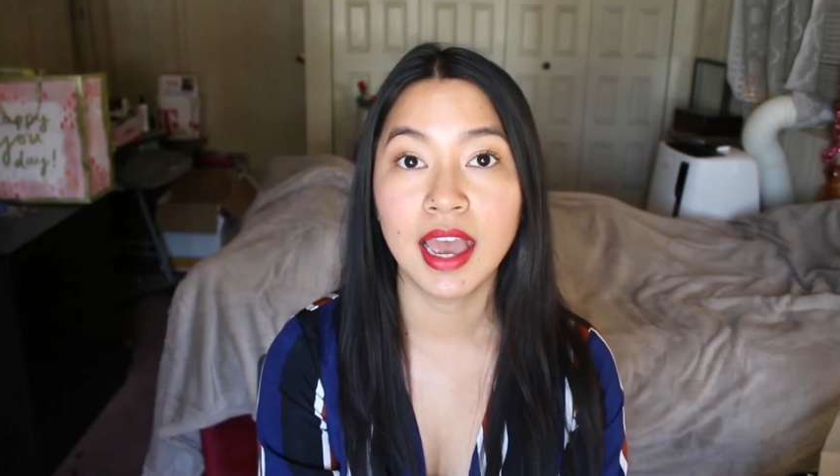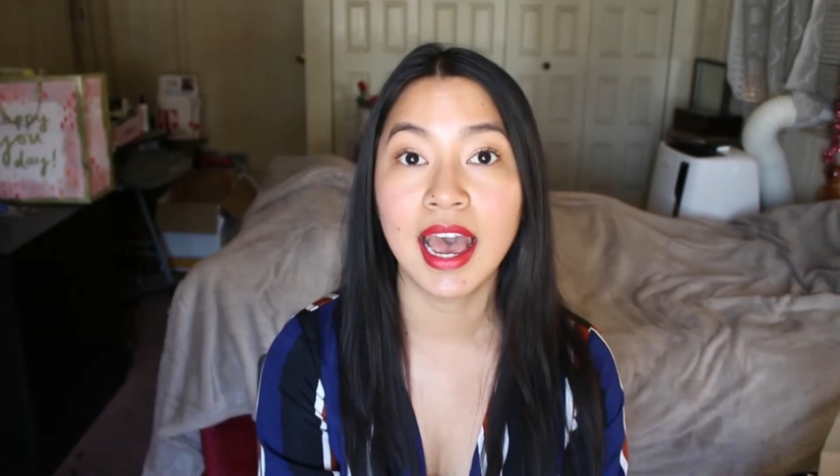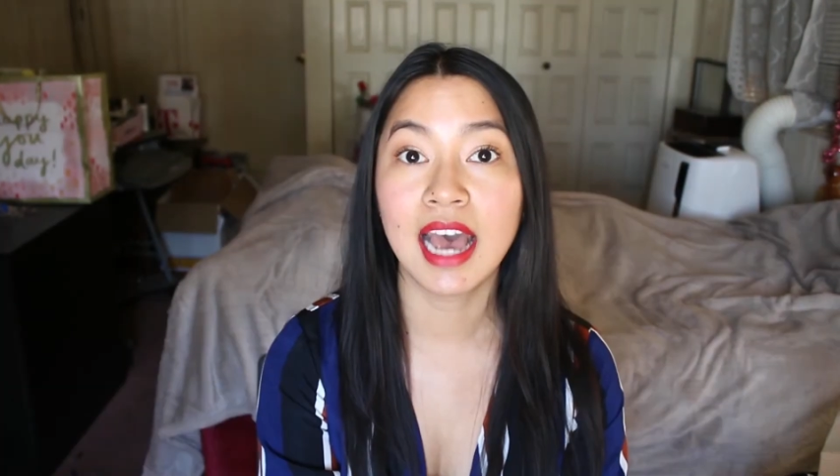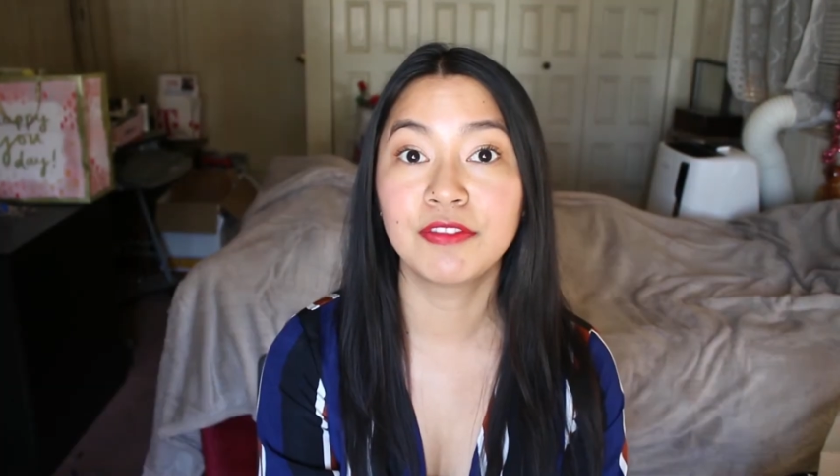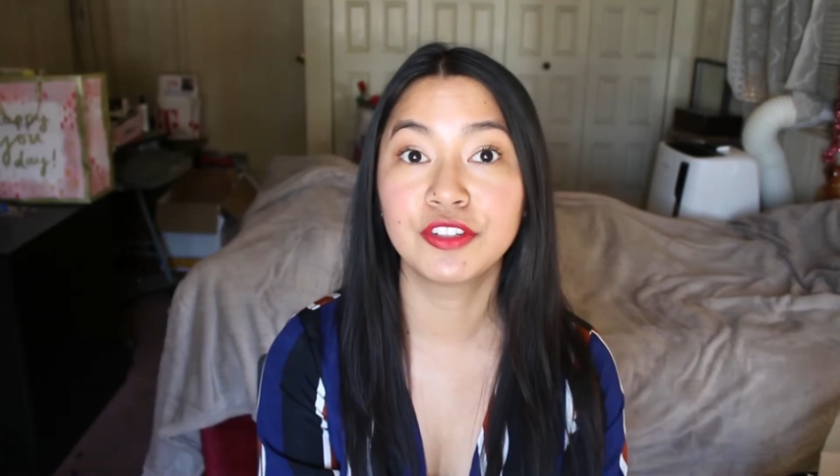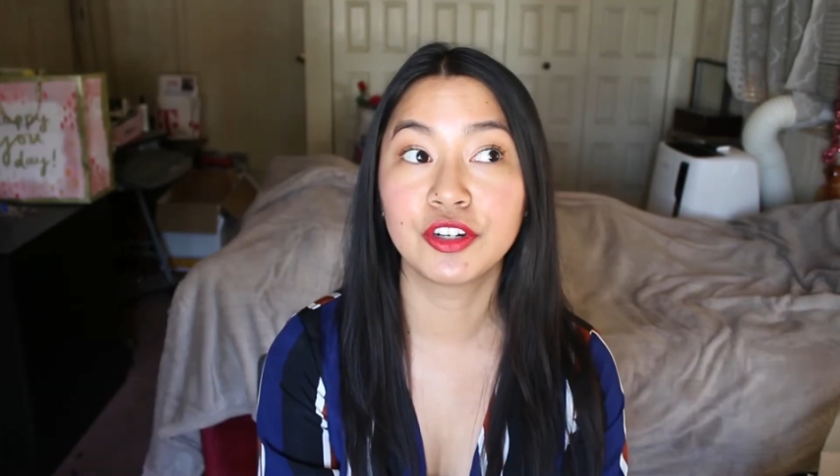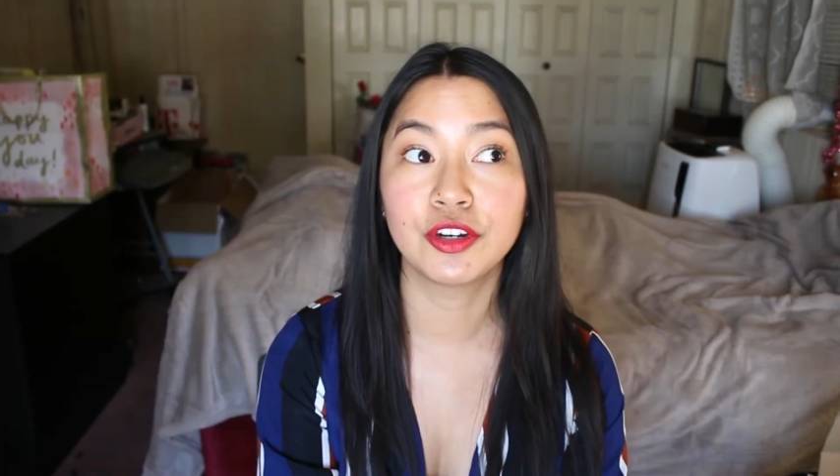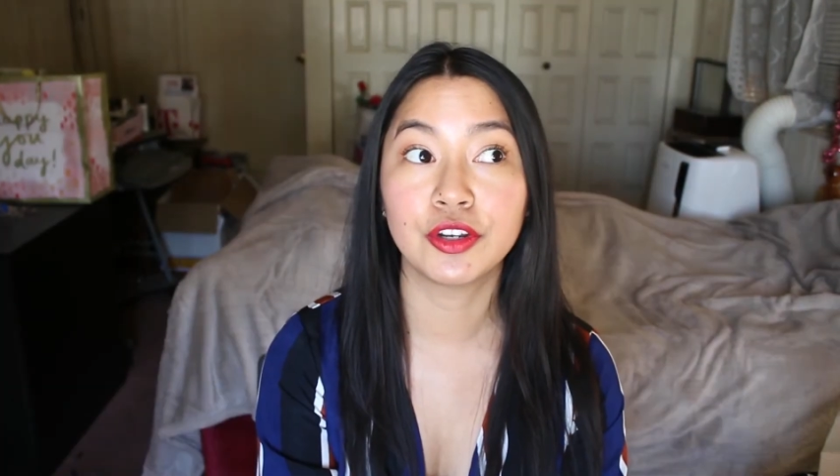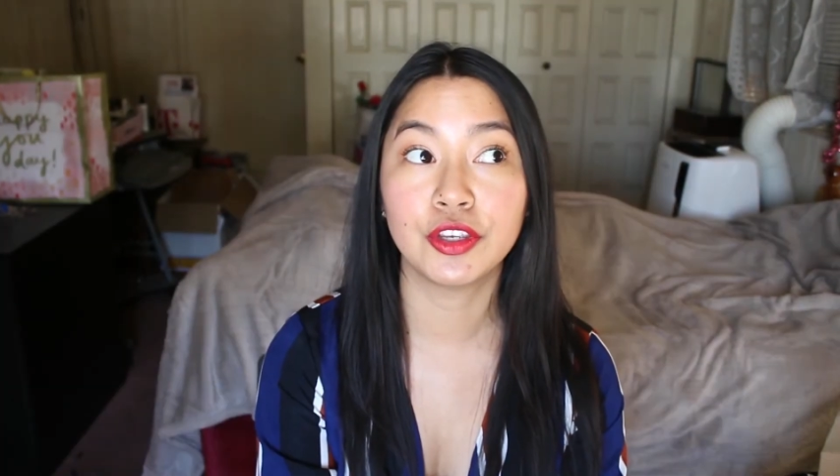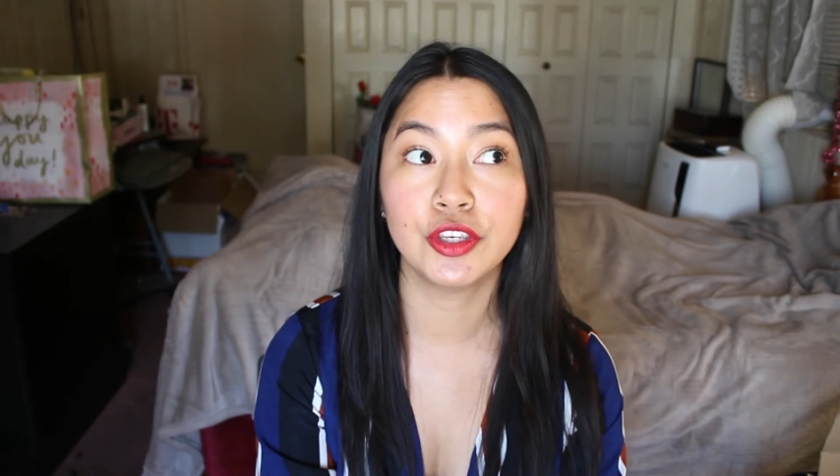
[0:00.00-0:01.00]

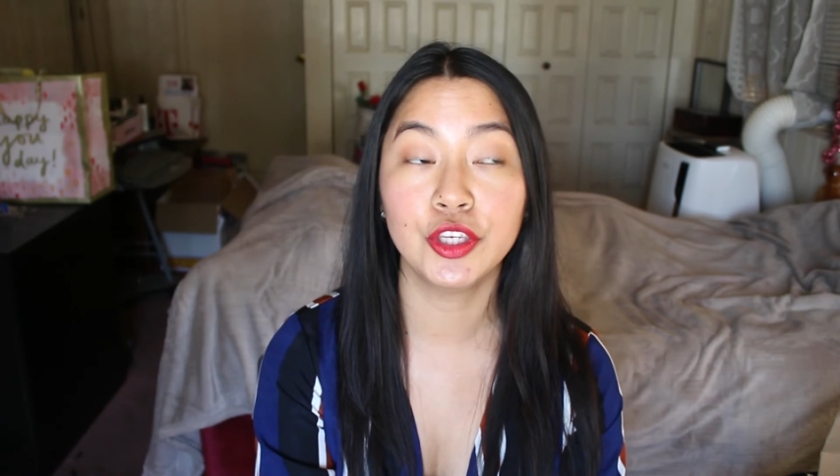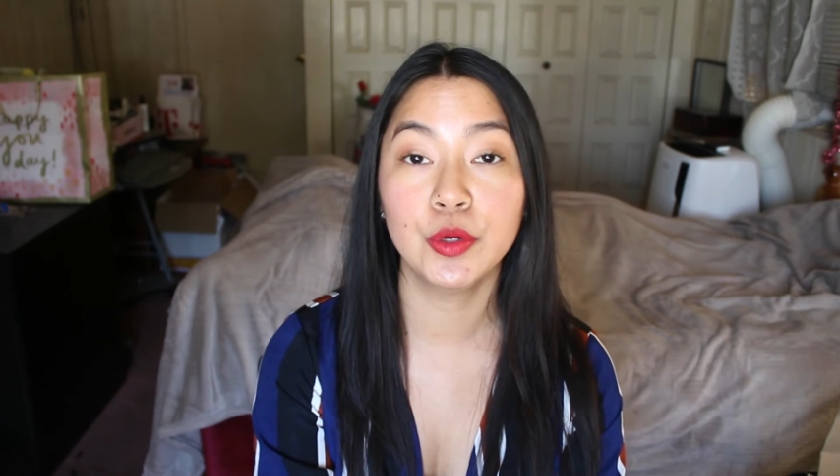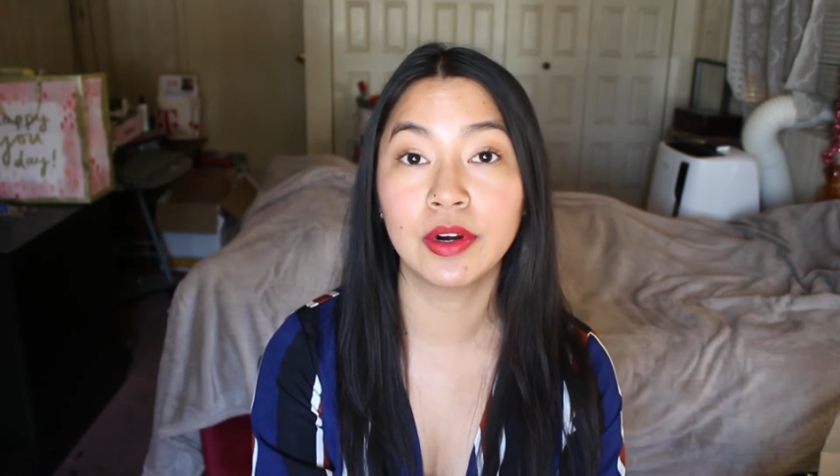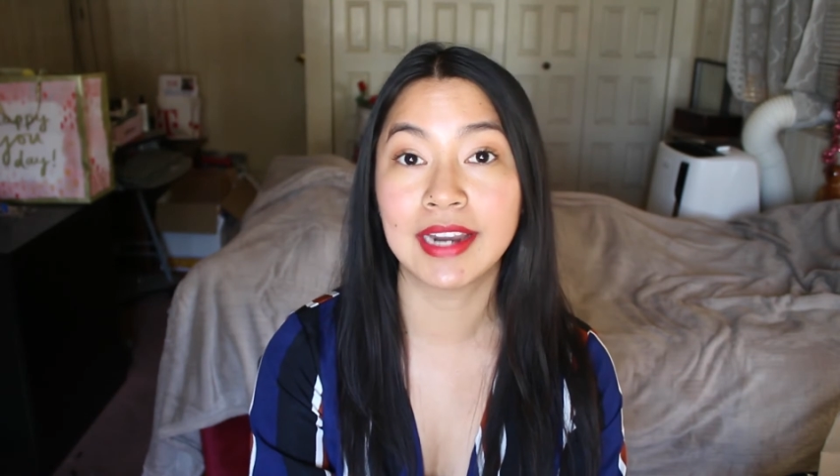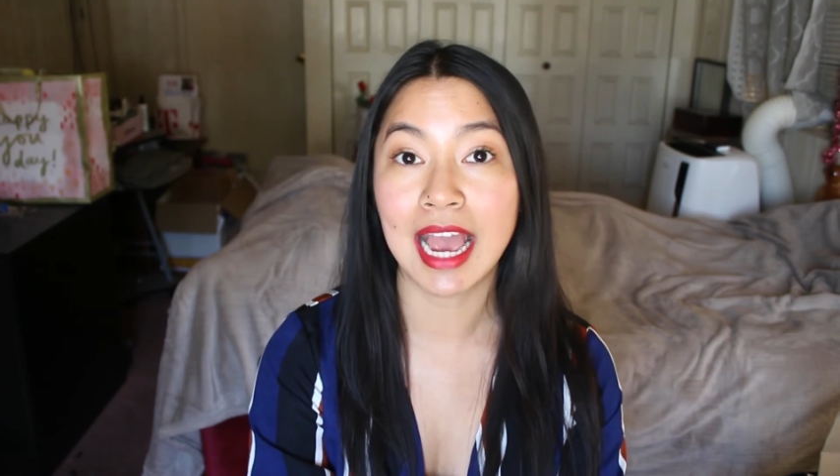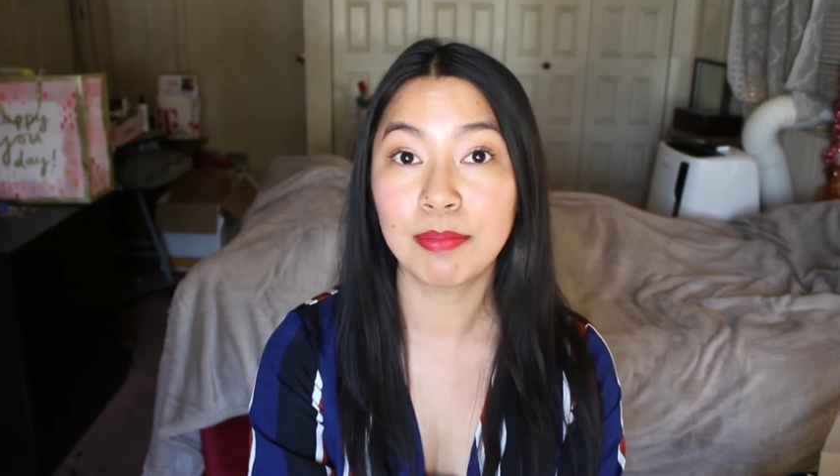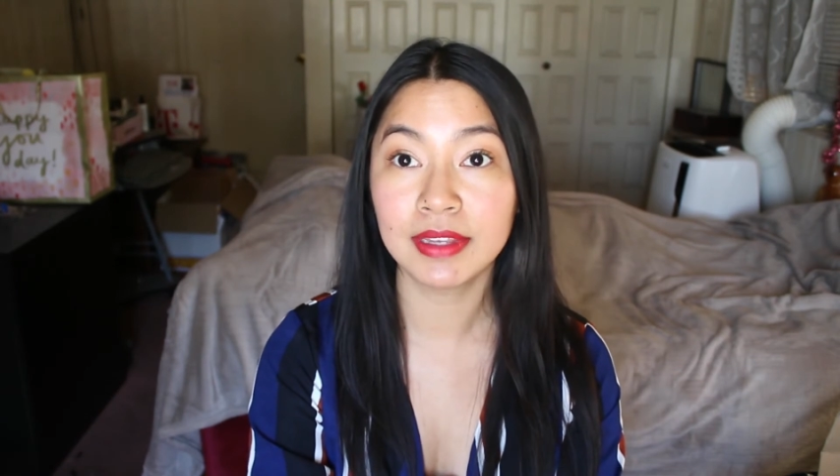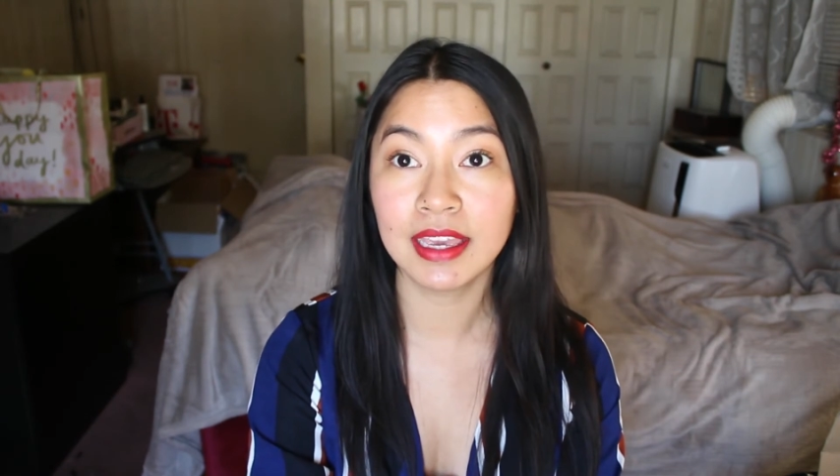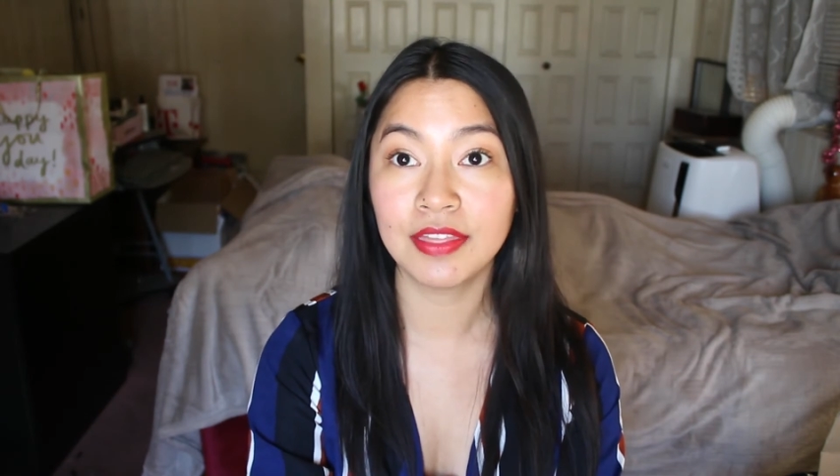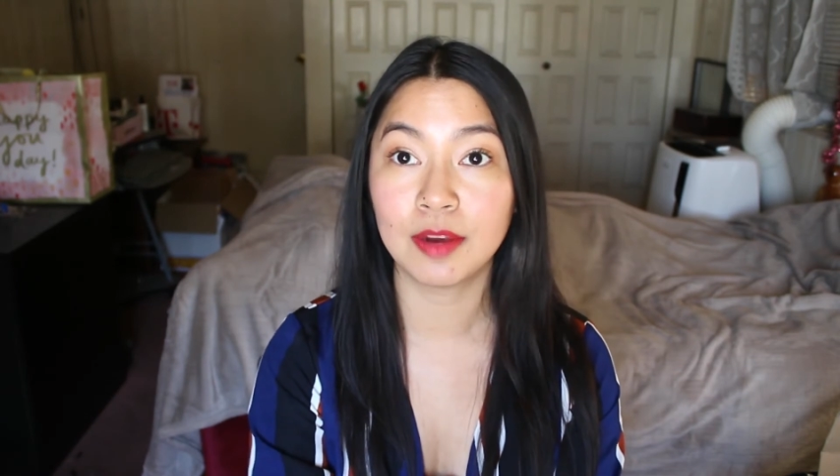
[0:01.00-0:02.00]
After you are an applicant,